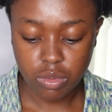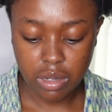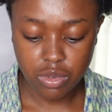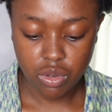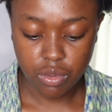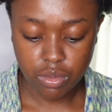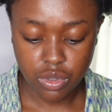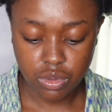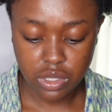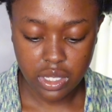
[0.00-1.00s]
When I'm
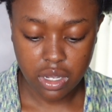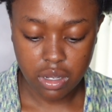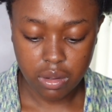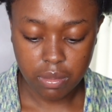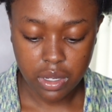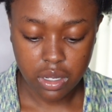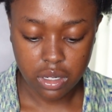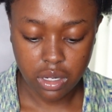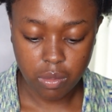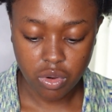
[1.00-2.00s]
using
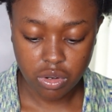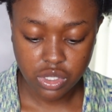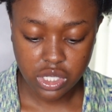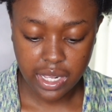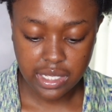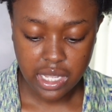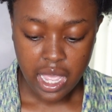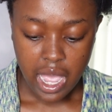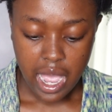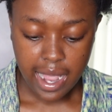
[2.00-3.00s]
double crochets,
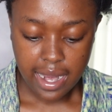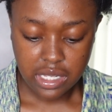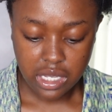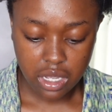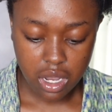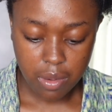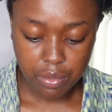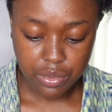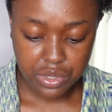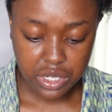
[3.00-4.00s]
I kind of take a
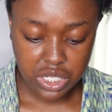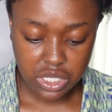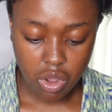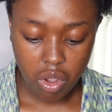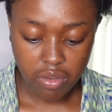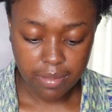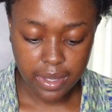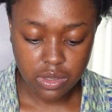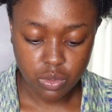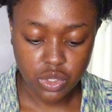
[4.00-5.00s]
couple stitches off,
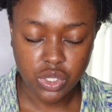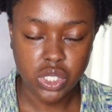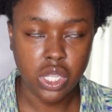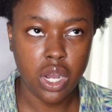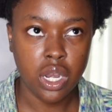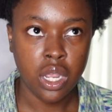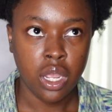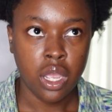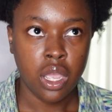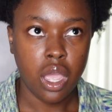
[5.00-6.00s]
because once you start
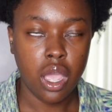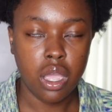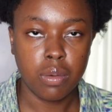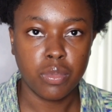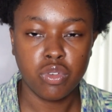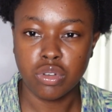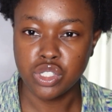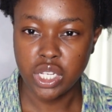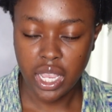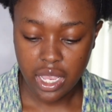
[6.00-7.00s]

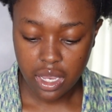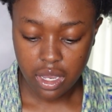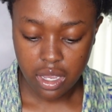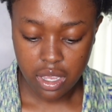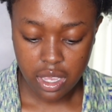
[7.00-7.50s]
crocheting